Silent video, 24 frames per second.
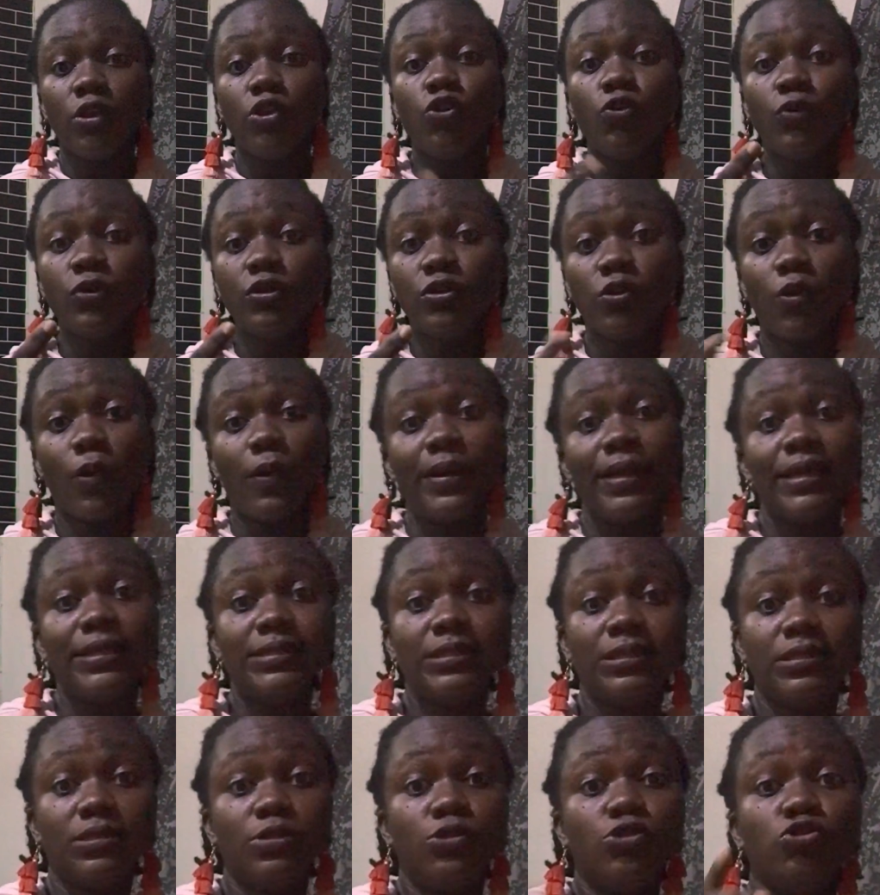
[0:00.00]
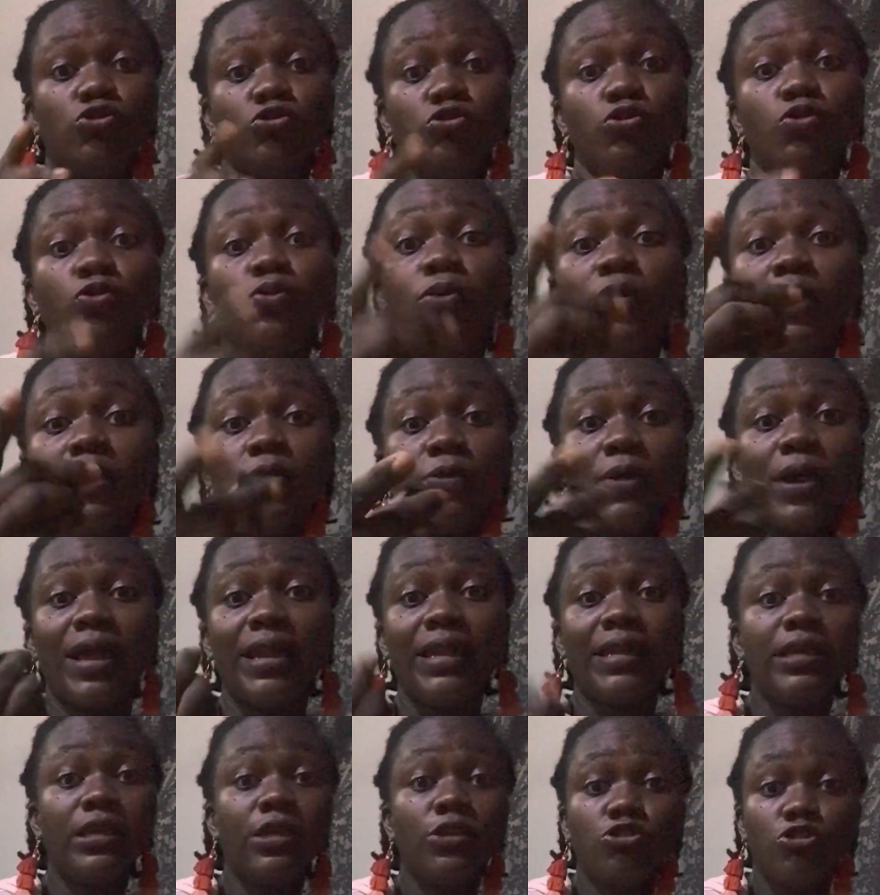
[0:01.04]
You would connect it to you. You
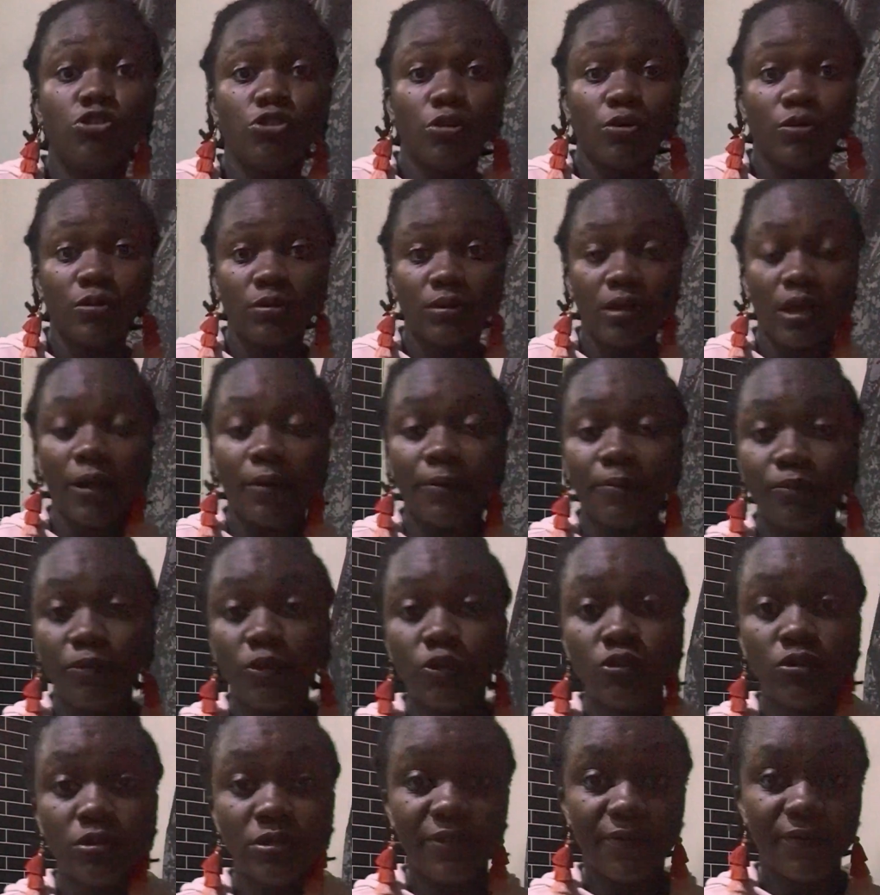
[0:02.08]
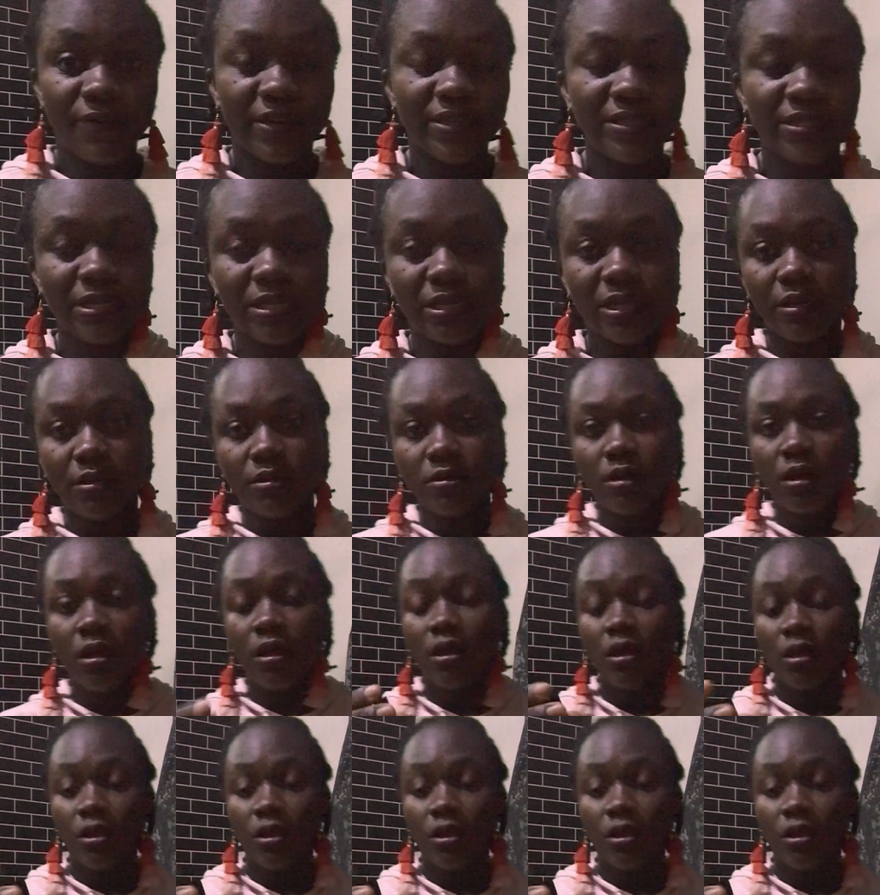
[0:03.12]
can link it to your Bluetooth device, and then